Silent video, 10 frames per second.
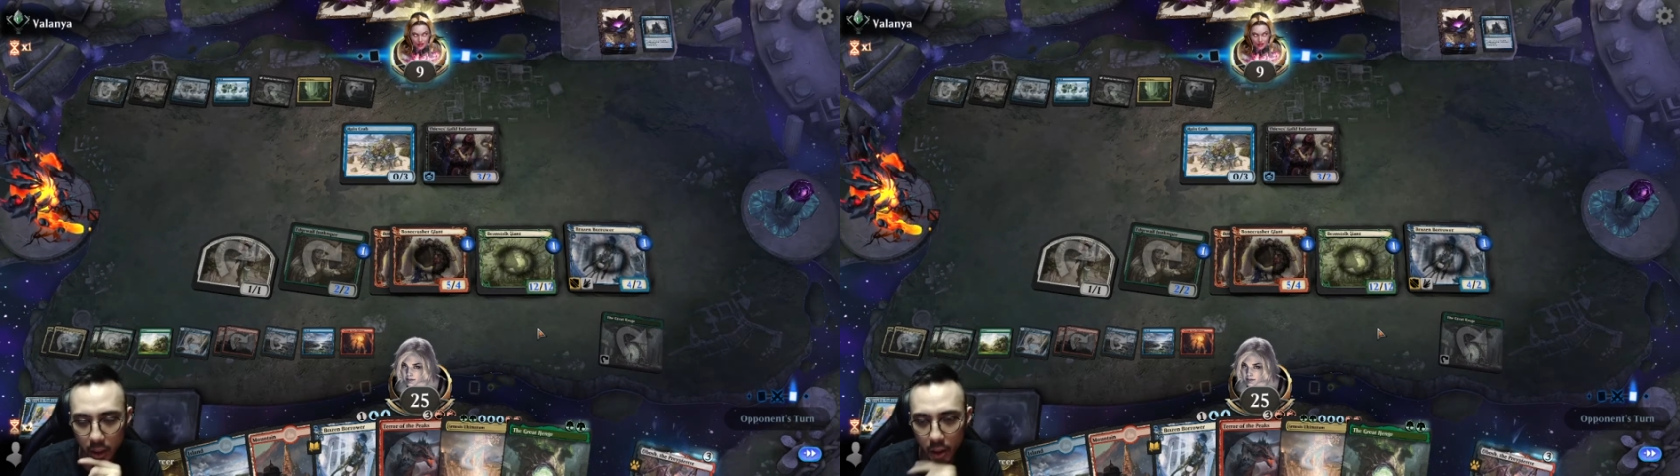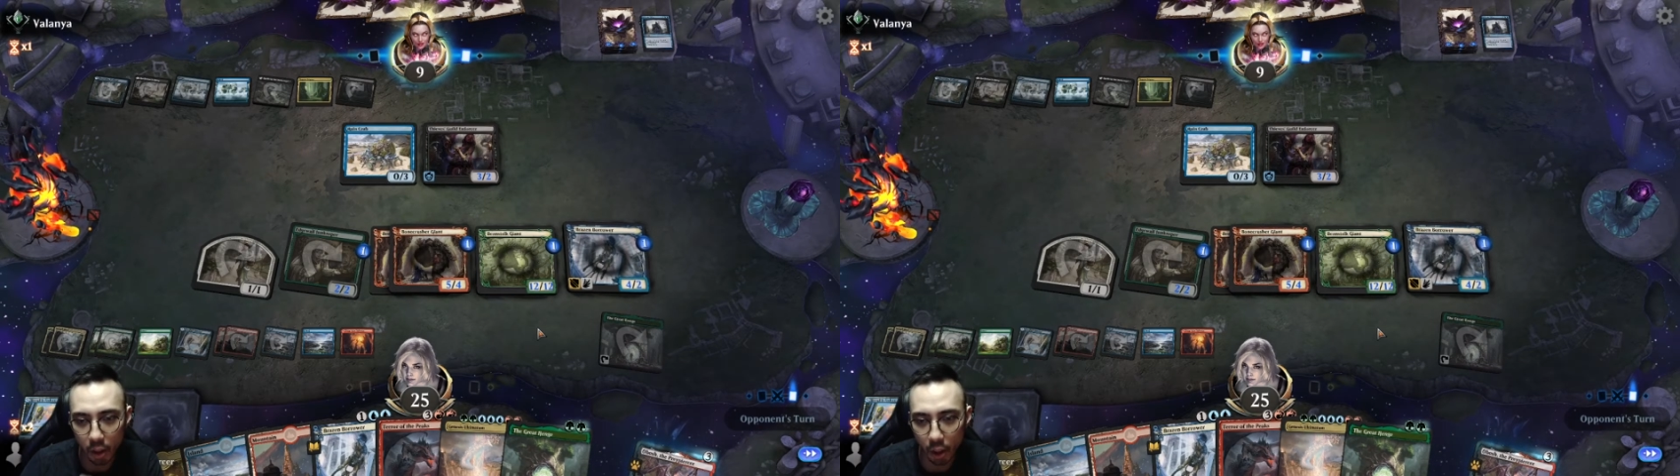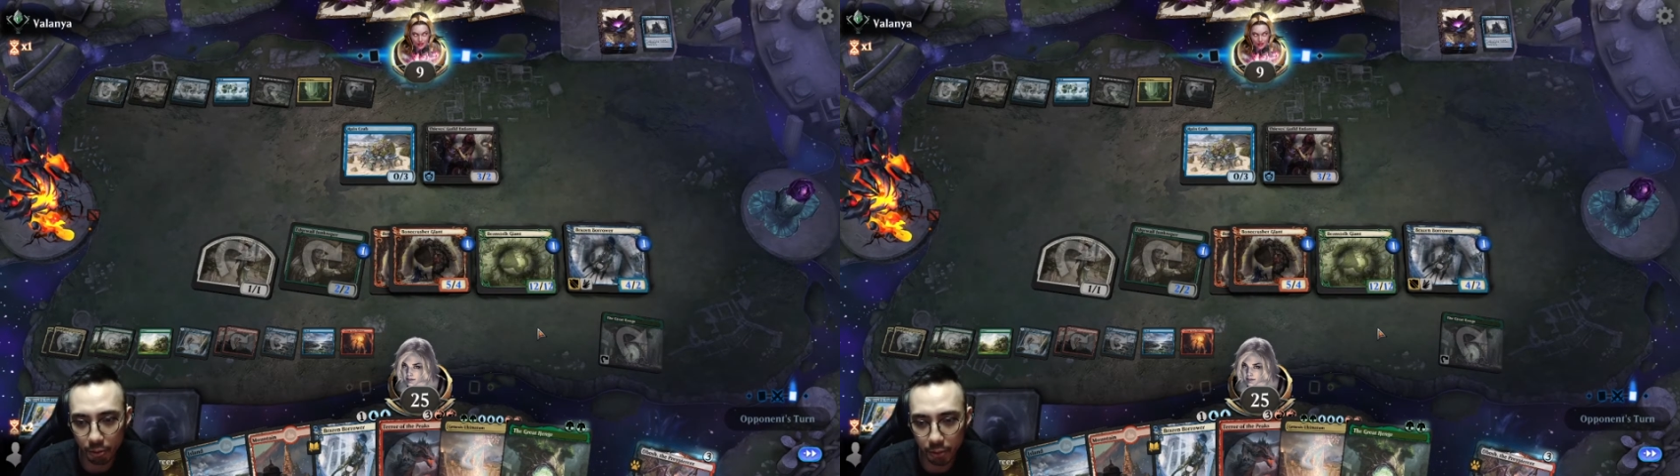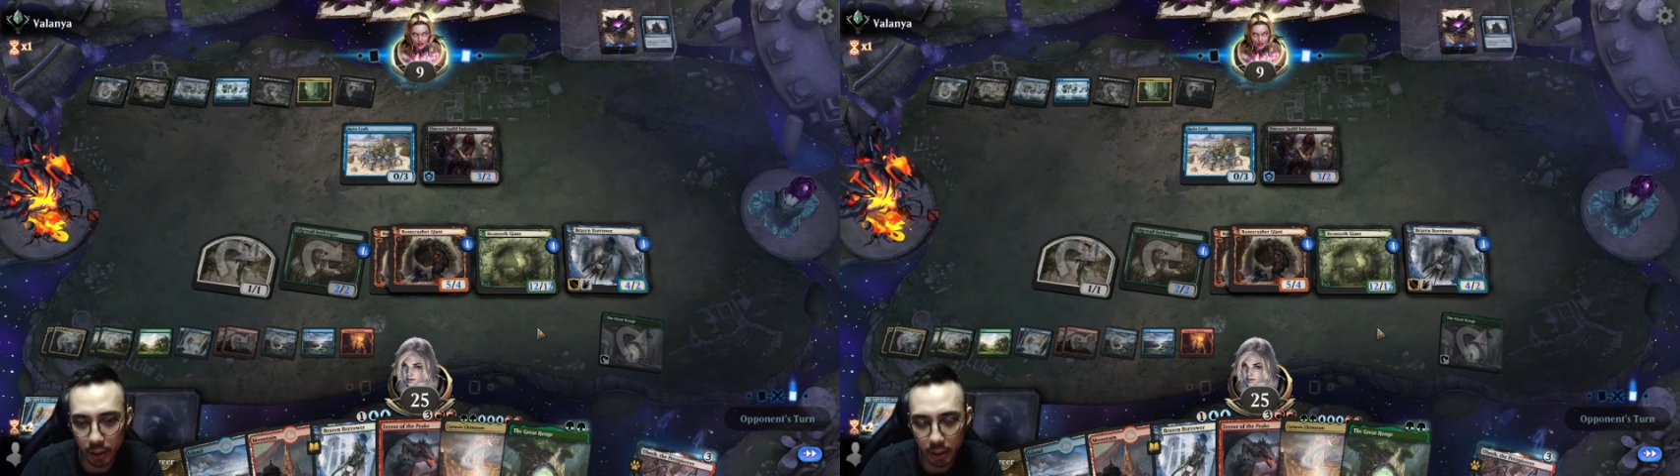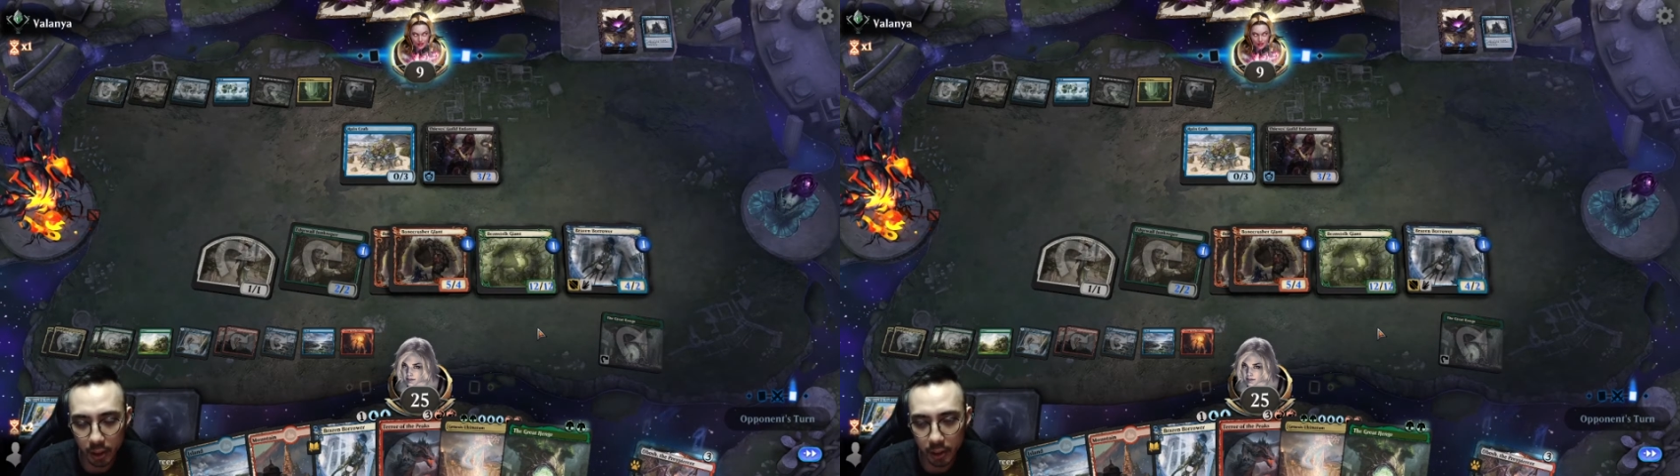
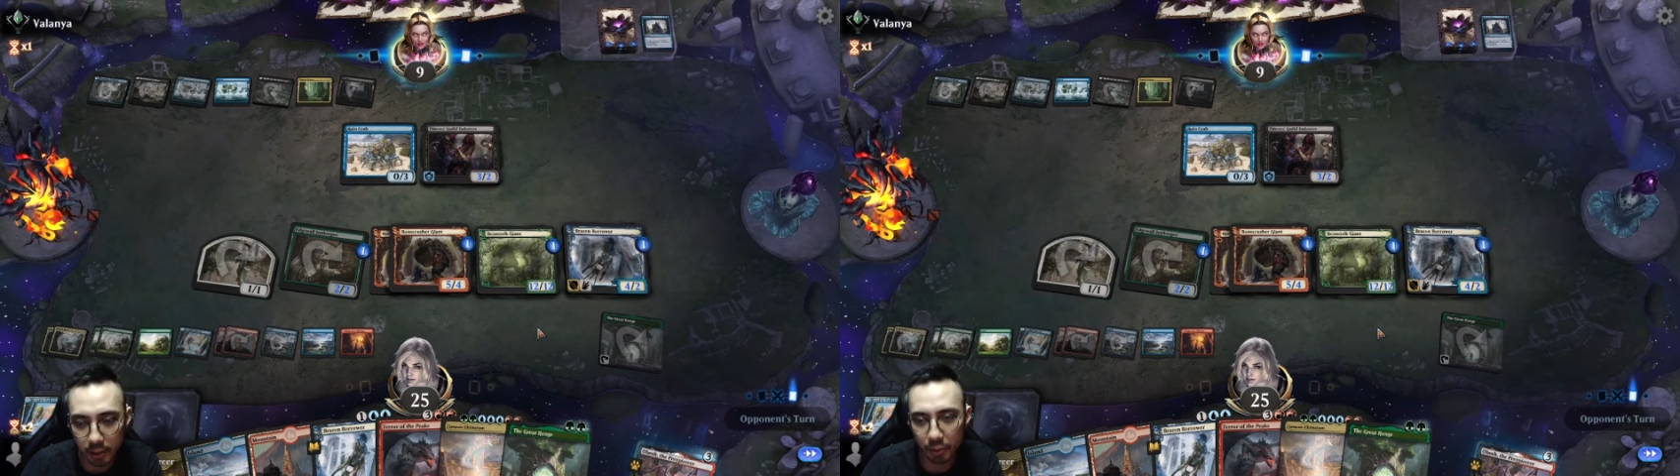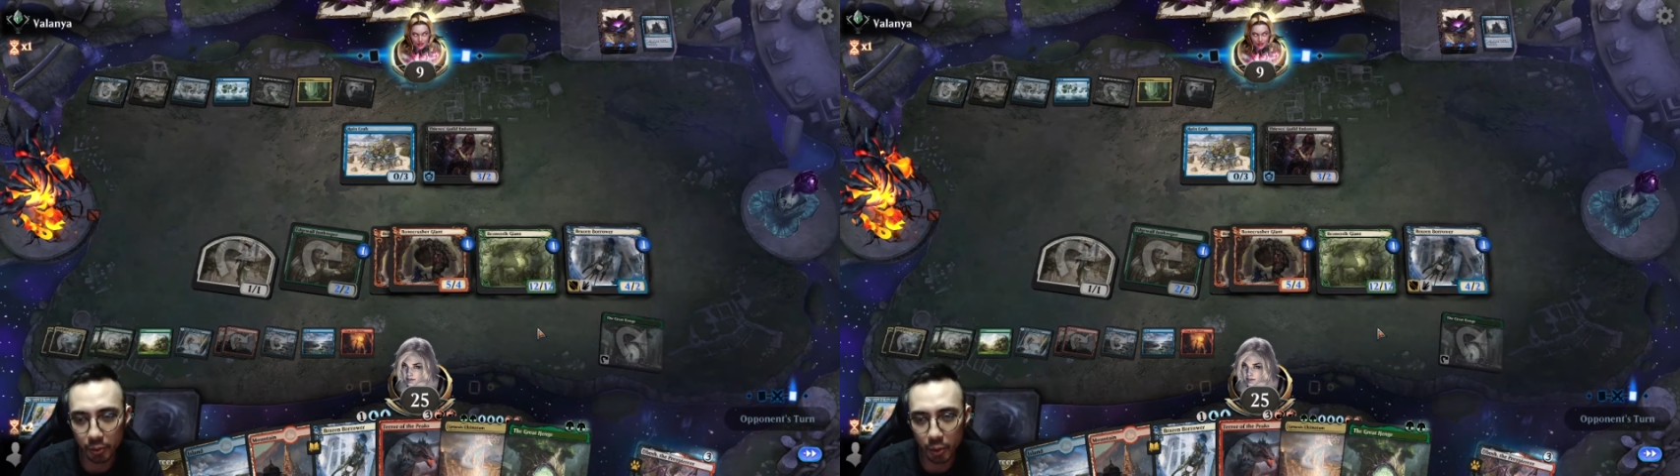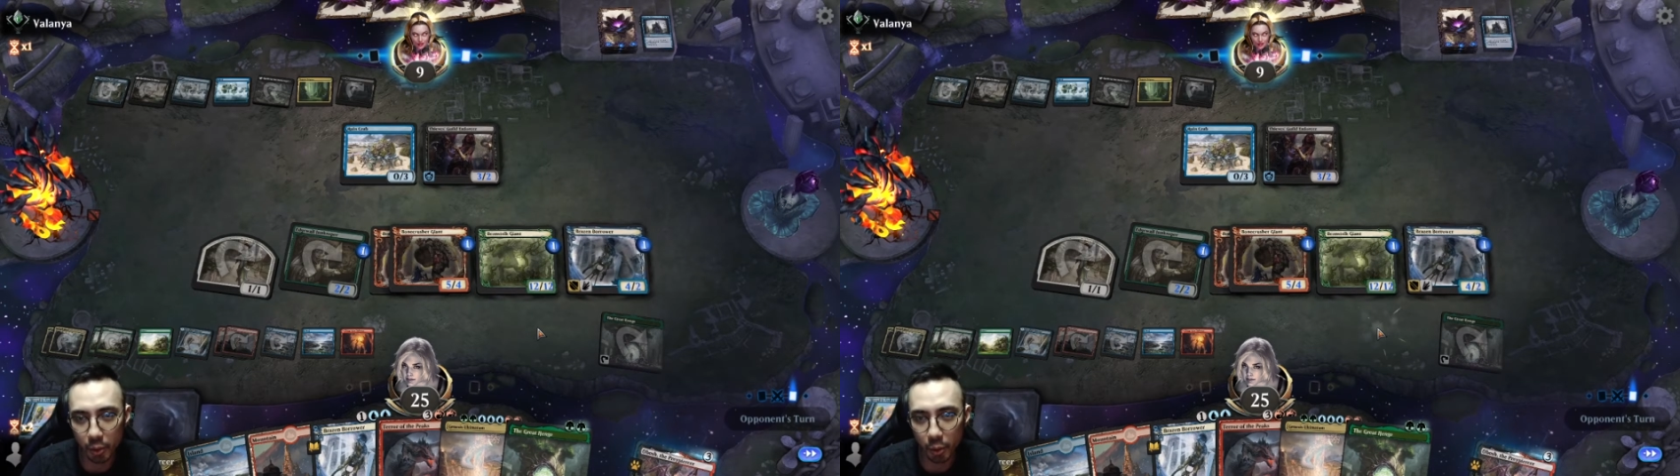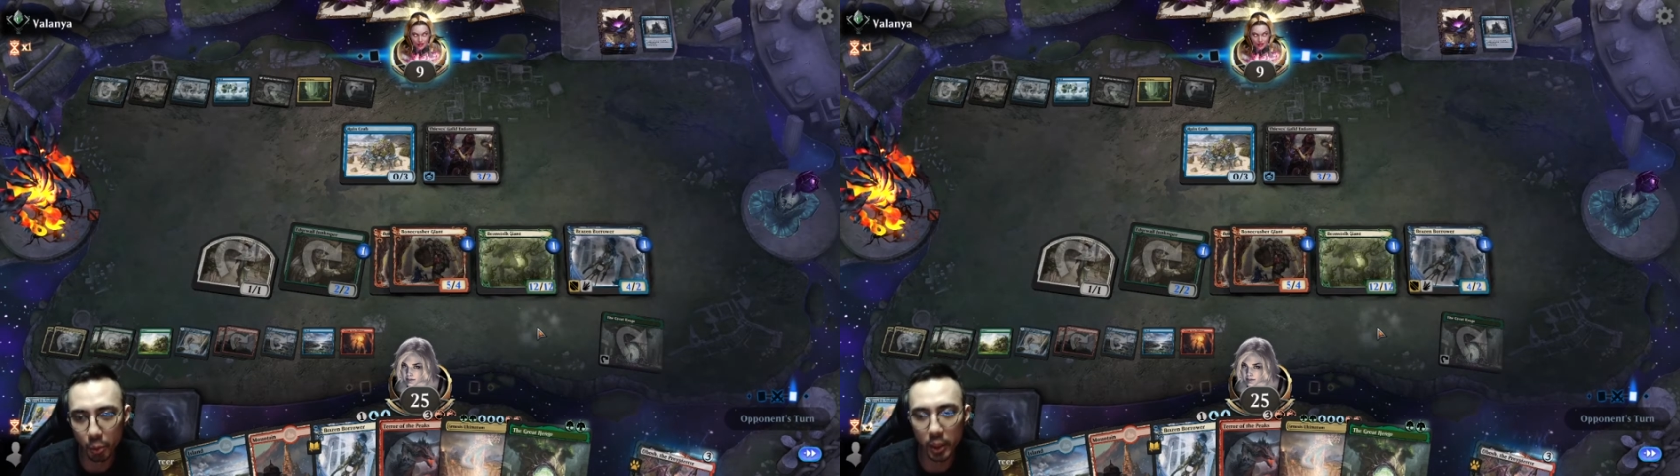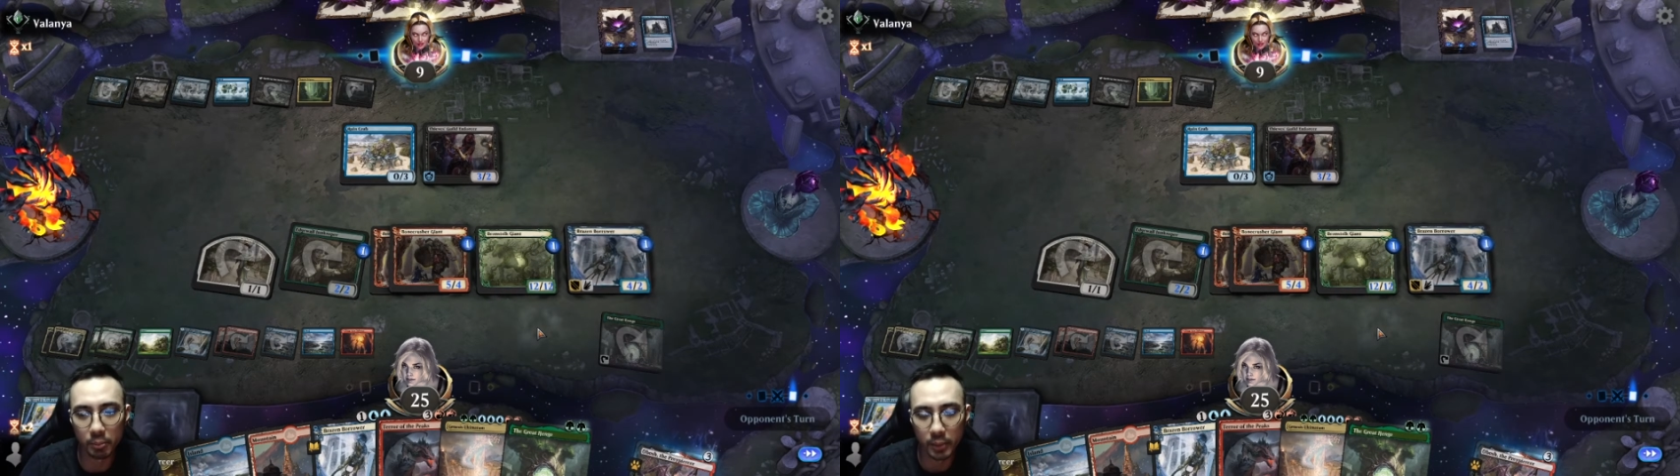coffee to wake me